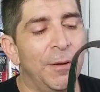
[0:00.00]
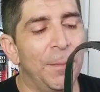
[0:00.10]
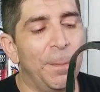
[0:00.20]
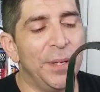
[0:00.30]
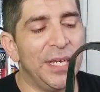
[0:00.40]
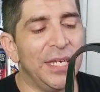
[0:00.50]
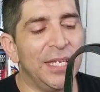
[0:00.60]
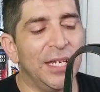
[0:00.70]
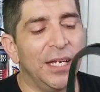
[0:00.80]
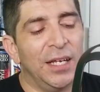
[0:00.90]
be
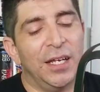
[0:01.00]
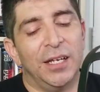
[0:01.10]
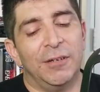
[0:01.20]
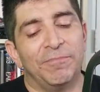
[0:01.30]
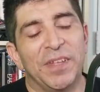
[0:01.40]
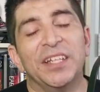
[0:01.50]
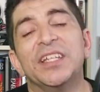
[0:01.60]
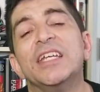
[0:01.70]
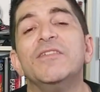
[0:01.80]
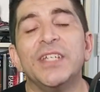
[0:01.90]

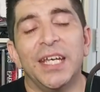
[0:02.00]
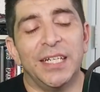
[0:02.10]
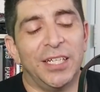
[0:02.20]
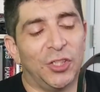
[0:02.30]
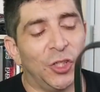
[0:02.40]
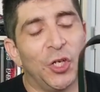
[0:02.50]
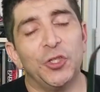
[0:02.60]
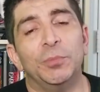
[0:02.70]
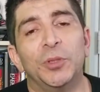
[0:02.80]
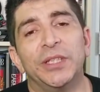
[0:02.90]
alleviated as long as
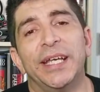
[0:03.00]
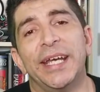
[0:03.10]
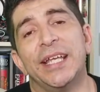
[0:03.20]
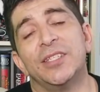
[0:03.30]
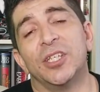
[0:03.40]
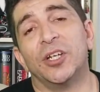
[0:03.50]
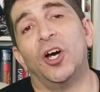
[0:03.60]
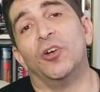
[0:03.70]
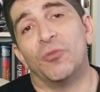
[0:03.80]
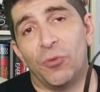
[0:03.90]
you put the headset
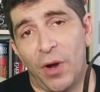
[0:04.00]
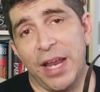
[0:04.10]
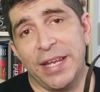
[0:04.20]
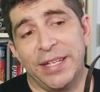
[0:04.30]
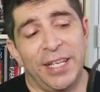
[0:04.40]
on right.